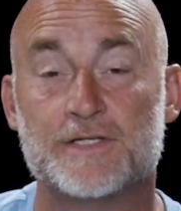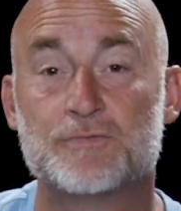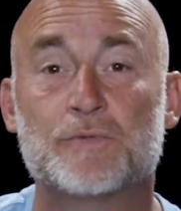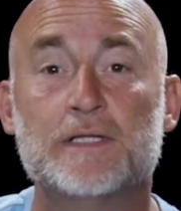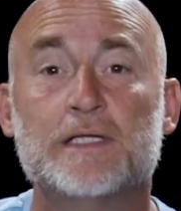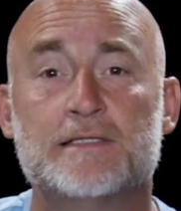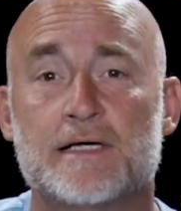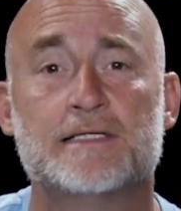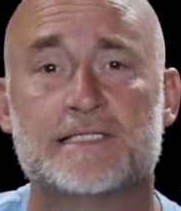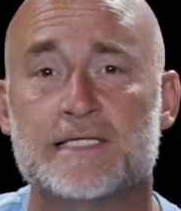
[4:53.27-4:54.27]
This really
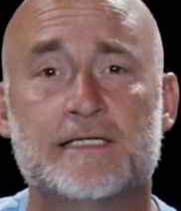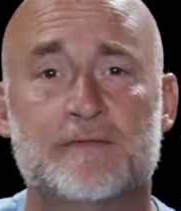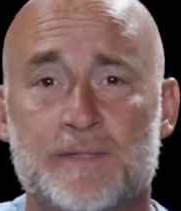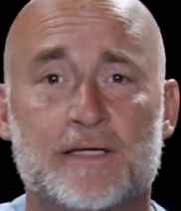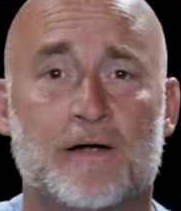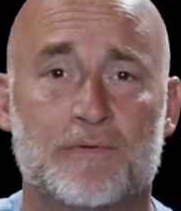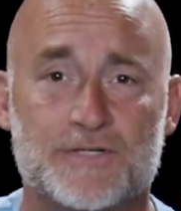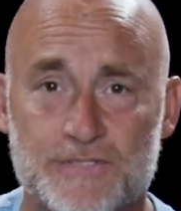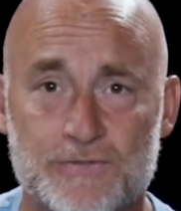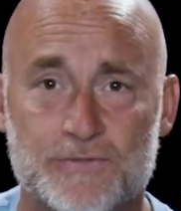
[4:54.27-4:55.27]
does need to be our
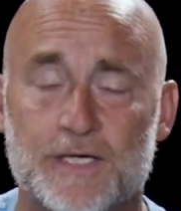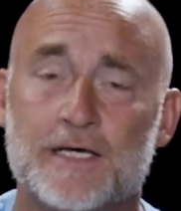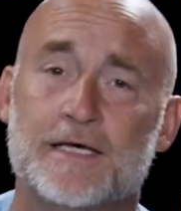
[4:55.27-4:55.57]
pursuit.